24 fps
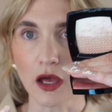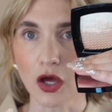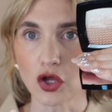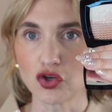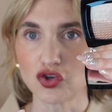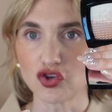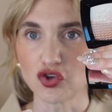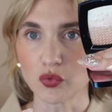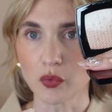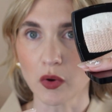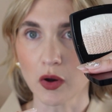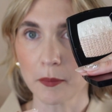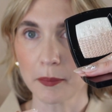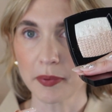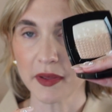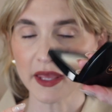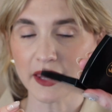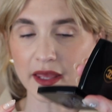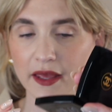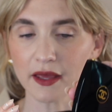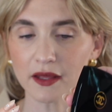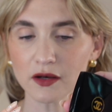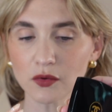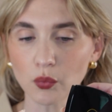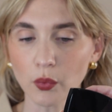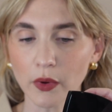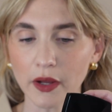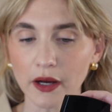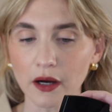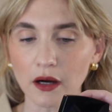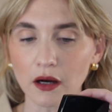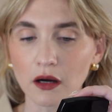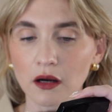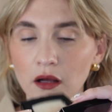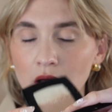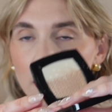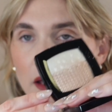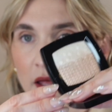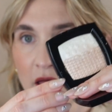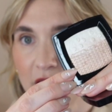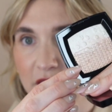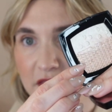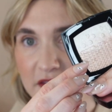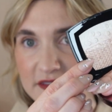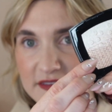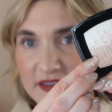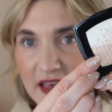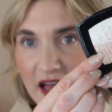a duo pan where
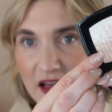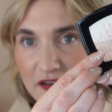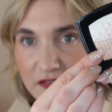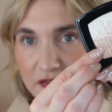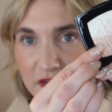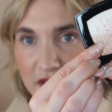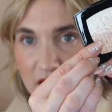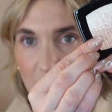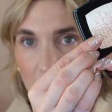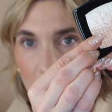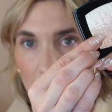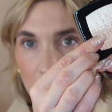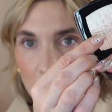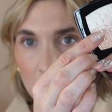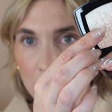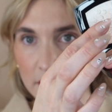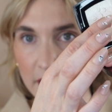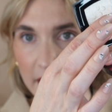this half here,